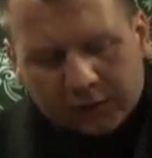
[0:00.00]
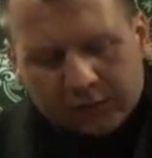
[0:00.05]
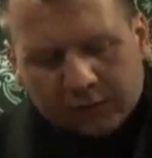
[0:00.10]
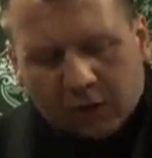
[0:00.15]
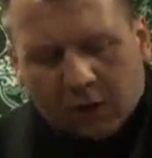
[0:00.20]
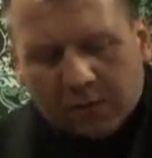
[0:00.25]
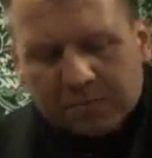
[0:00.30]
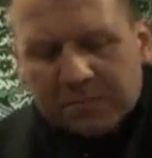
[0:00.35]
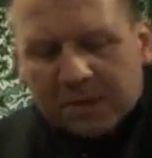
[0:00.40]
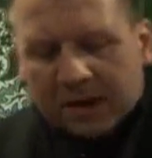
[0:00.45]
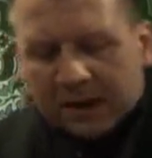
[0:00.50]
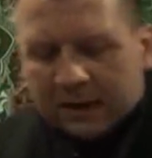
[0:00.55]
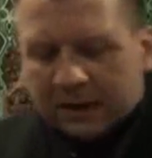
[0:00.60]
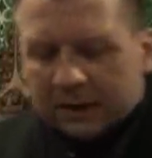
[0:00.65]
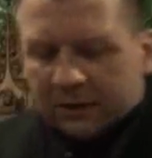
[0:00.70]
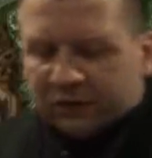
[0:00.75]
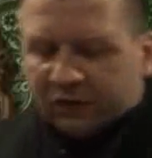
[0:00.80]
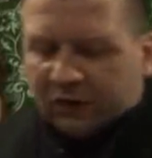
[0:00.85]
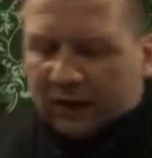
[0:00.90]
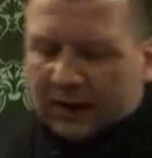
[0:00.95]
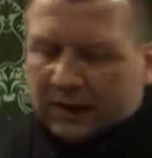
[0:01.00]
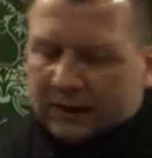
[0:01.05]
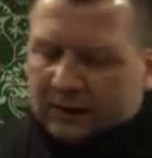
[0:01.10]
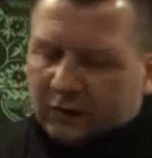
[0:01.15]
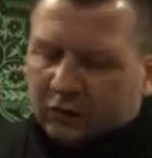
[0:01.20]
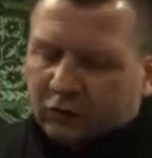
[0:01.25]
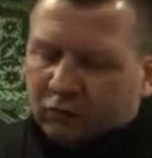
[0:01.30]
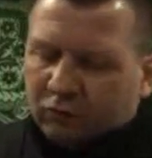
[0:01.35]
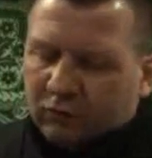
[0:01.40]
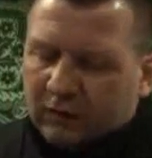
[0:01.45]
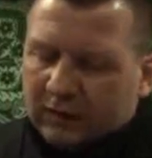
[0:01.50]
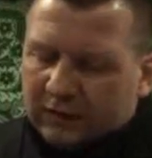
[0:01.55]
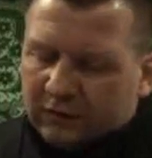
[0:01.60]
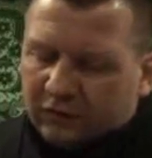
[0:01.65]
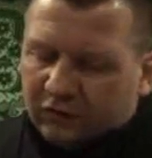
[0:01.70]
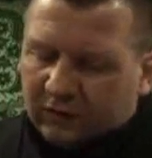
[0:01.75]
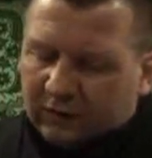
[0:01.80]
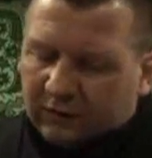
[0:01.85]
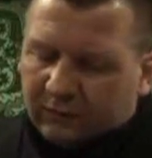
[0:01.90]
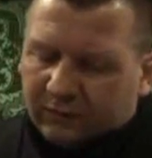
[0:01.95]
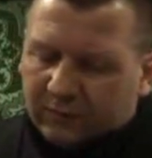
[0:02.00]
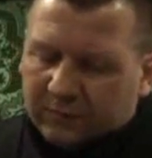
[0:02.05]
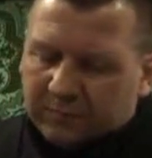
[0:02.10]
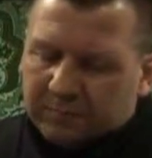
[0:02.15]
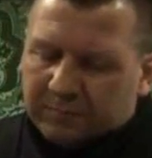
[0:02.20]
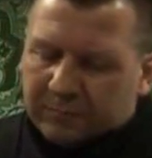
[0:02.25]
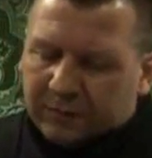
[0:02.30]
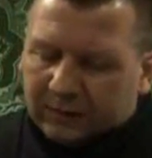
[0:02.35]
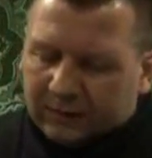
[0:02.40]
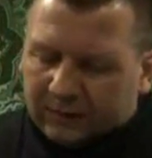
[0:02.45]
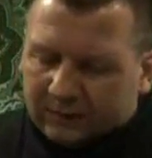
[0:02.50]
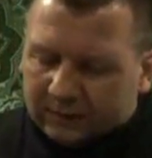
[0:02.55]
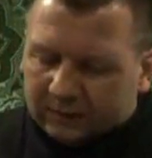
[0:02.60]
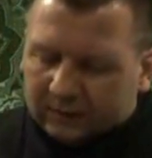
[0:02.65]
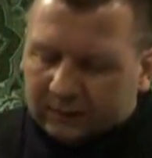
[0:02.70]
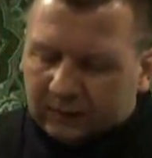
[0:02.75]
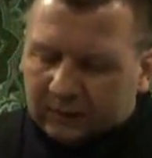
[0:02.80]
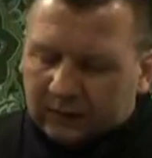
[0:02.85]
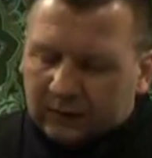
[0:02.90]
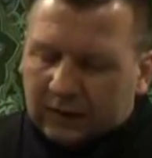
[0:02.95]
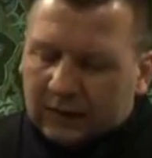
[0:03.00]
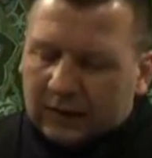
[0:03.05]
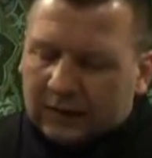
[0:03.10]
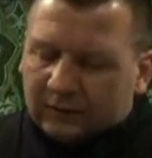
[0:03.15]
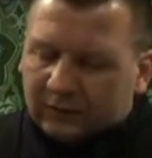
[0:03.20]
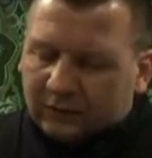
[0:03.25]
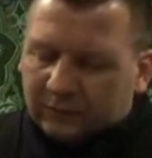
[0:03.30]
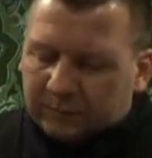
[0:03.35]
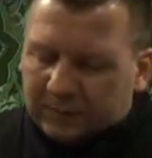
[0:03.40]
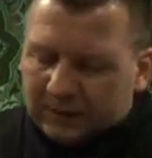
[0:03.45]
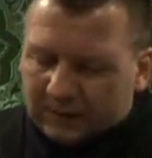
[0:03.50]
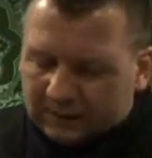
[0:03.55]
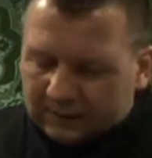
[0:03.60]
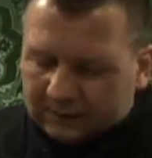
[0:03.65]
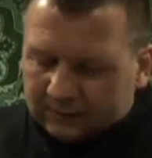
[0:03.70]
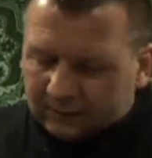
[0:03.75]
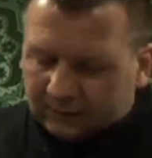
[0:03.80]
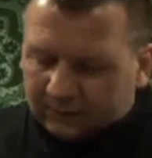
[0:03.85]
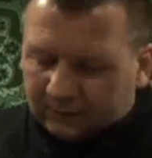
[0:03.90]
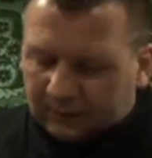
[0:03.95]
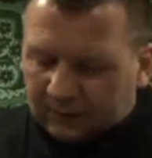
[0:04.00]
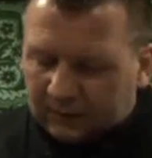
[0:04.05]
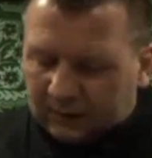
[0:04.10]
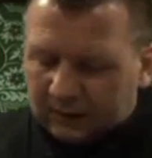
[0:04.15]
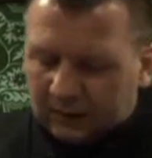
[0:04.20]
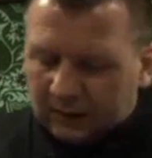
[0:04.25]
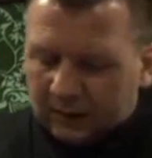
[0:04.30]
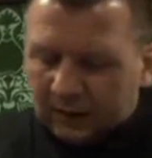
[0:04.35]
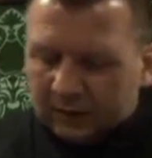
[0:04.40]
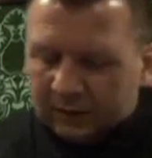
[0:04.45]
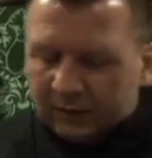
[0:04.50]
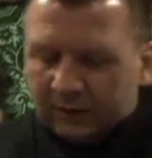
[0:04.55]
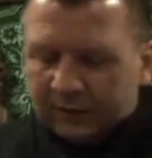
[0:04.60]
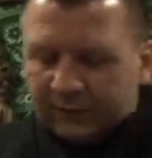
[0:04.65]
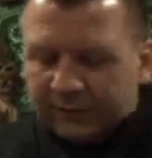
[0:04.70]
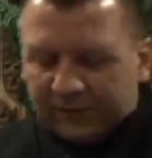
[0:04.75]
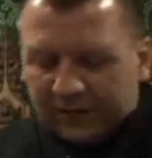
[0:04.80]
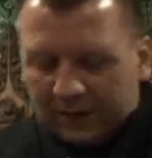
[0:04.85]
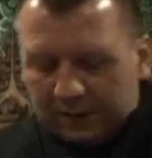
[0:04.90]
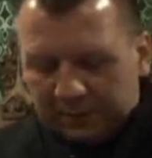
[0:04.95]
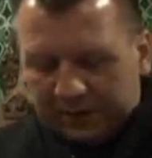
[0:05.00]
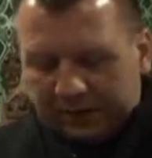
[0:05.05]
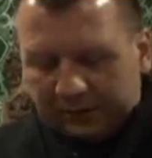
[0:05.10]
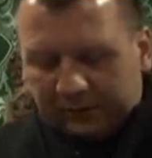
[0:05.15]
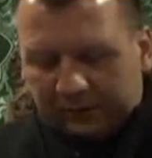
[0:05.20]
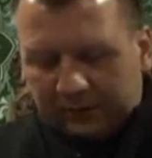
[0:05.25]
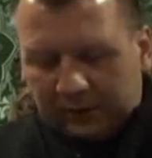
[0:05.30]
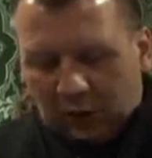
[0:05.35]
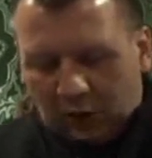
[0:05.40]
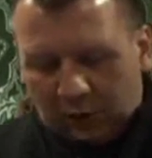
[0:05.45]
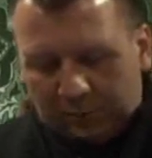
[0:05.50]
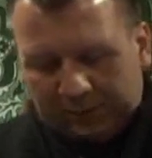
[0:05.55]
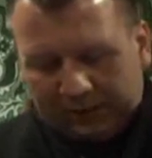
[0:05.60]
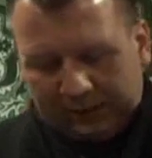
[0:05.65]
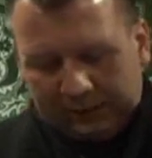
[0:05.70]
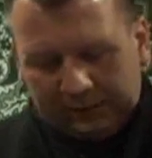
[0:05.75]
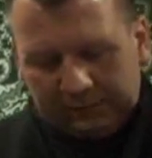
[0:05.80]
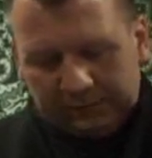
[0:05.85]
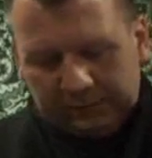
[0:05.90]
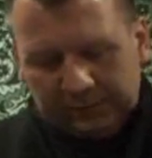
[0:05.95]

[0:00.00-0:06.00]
There are many agendas ranging from political expediency to the feminist lobby